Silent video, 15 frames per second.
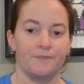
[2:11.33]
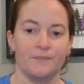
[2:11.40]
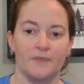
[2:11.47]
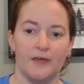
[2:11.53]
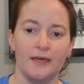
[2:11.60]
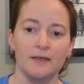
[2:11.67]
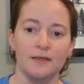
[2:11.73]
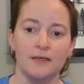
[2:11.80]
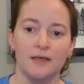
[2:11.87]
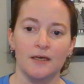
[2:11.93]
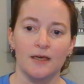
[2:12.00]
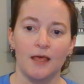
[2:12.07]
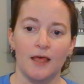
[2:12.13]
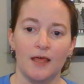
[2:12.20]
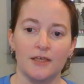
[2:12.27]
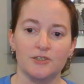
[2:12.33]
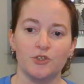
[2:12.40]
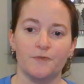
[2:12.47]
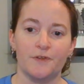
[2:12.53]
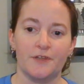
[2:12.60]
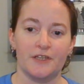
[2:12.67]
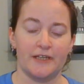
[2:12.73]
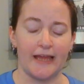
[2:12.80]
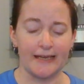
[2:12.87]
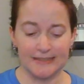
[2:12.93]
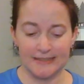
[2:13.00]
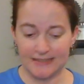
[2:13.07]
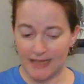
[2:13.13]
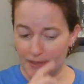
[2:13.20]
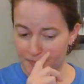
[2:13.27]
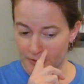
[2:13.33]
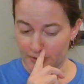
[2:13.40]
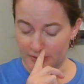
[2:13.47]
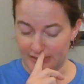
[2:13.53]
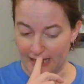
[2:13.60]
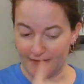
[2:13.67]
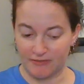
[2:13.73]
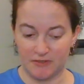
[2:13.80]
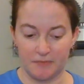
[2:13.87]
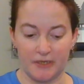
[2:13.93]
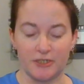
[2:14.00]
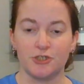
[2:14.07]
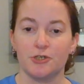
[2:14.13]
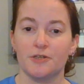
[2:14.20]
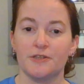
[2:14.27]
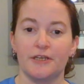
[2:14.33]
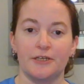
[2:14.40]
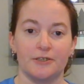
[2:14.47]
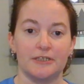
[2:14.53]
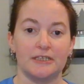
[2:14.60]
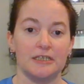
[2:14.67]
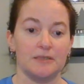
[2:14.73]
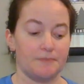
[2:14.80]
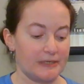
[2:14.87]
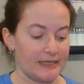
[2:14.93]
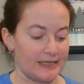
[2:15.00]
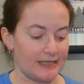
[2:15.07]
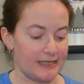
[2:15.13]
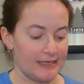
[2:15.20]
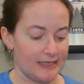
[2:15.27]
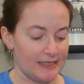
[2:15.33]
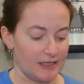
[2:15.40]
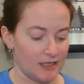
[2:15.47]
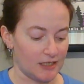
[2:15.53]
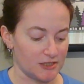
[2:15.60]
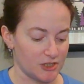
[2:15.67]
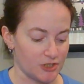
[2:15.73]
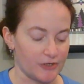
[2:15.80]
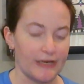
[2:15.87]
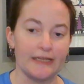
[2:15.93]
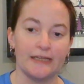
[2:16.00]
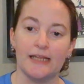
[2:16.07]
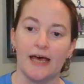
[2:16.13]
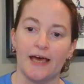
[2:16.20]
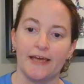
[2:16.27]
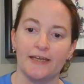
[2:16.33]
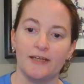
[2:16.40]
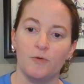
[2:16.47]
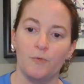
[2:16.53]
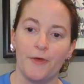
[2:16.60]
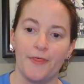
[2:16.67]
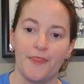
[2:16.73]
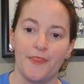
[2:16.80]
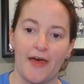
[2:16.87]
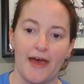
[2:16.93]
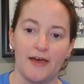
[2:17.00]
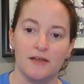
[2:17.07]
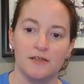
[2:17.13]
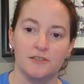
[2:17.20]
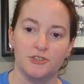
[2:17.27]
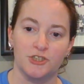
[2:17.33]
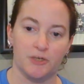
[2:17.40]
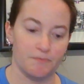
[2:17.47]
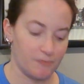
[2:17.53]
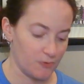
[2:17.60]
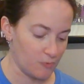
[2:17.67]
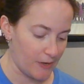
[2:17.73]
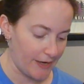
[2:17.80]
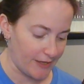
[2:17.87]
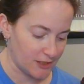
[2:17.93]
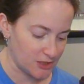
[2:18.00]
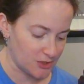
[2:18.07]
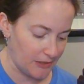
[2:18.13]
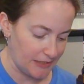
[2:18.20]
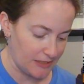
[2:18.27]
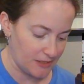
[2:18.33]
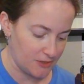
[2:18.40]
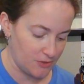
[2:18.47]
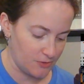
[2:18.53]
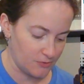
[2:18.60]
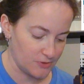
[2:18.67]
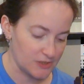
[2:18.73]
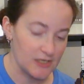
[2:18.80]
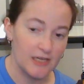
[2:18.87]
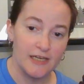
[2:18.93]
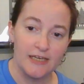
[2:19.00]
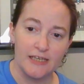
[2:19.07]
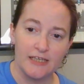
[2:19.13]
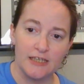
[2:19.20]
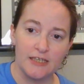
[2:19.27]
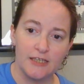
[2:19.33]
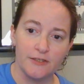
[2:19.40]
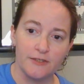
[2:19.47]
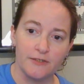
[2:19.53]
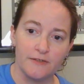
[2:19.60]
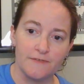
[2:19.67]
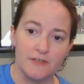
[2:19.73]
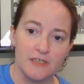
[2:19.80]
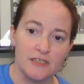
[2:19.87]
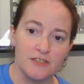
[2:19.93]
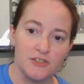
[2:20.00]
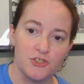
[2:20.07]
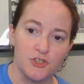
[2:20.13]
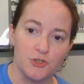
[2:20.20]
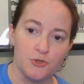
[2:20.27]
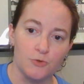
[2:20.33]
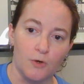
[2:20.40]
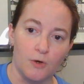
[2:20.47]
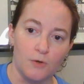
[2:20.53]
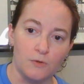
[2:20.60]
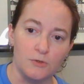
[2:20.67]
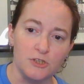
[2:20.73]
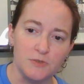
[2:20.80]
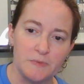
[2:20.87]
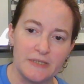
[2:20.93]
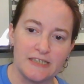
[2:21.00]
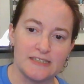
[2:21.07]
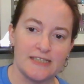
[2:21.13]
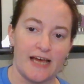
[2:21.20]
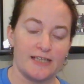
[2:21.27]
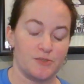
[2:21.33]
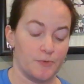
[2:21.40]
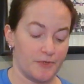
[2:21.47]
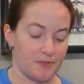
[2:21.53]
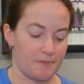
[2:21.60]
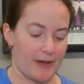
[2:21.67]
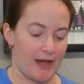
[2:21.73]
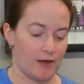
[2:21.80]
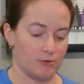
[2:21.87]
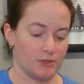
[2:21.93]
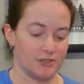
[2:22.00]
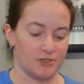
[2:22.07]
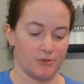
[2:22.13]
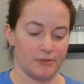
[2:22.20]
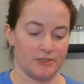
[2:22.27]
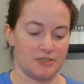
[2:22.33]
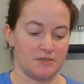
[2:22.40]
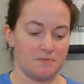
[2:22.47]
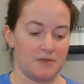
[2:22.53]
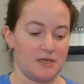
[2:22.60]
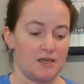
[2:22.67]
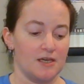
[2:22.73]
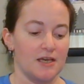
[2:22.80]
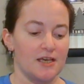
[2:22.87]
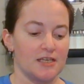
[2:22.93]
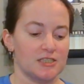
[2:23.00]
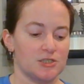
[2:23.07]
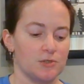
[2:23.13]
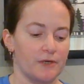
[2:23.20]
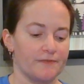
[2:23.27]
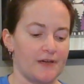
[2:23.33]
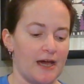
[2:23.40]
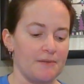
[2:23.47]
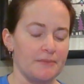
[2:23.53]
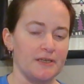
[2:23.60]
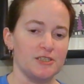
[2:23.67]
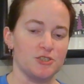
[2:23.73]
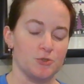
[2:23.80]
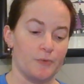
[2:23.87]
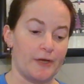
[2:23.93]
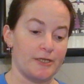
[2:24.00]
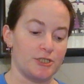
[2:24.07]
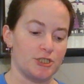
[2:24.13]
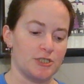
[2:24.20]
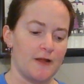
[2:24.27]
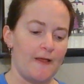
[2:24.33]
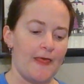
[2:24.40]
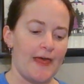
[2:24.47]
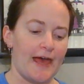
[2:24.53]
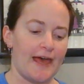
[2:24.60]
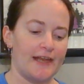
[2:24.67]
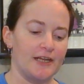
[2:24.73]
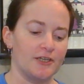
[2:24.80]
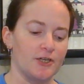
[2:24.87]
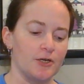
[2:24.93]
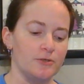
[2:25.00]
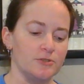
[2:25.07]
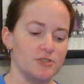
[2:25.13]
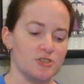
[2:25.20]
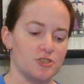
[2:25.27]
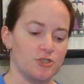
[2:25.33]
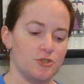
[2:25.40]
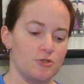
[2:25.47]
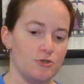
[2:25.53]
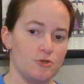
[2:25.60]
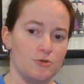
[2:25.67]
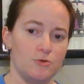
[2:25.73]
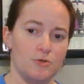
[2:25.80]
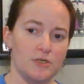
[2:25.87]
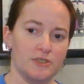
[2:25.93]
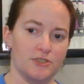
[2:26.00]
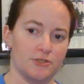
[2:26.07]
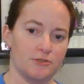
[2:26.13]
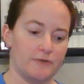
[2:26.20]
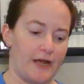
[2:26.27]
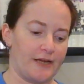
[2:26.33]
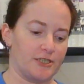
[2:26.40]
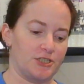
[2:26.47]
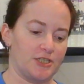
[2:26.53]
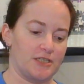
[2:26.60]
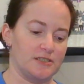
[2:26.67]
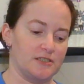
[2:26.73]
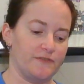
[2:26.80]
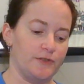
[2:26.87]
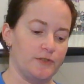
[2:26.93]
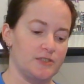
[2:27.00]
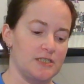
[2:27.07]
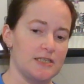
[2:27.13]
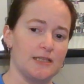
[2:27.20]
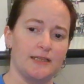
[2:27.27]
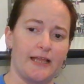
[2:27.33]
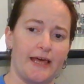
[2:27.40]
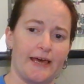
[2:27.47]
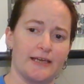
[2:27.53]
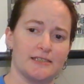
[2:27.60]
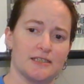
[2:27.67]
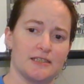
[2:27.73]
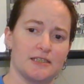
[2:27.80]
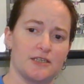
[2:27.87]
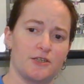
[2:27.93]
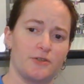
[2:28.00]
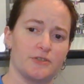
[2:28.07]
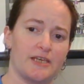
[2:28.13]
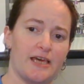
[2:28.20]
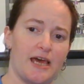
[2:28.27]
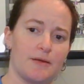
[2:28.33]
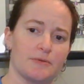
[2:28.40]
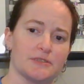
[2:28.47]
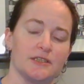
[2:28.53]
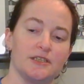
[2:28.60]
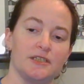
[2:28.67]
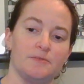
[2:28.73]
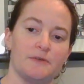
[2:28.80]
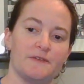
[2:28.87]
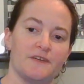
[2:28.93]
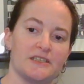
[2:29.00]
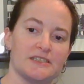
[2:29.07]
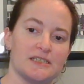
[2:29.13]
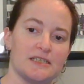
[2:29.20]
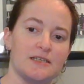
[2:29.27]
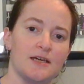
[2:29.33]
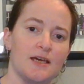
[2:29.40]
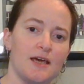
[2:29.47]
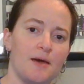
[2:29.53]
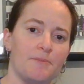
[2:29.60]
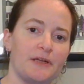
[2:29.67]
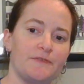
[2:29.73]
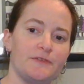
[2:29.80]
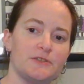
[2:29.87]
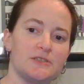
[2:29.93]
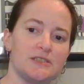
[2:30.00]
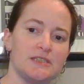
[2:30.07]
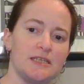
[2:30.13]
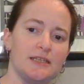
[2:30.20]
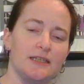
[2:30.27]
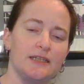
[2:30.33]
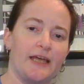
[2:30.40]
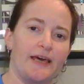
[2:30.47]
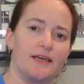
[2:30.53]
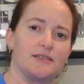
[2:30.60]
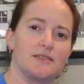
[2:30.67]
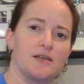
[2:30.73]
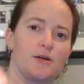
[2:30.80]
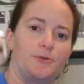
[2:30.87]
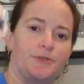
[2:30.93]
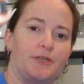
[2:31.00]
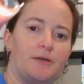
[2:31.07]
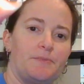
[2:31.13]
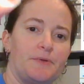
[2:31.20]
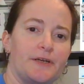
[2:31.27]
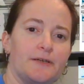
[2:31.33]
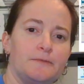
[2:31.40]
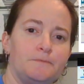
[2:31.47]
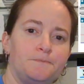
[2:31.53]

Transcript: Okay. So for the next step, you just have to make sure that you're keeping it in a straight line with that jumper wire. So I can use either of these 2 holes because that's where the power is going to be. So I've got my switch, and it goes 2 directions. If you see the legs, and then this camera's a little bit fuzzy, but if you see the legs, I'll hold it up here.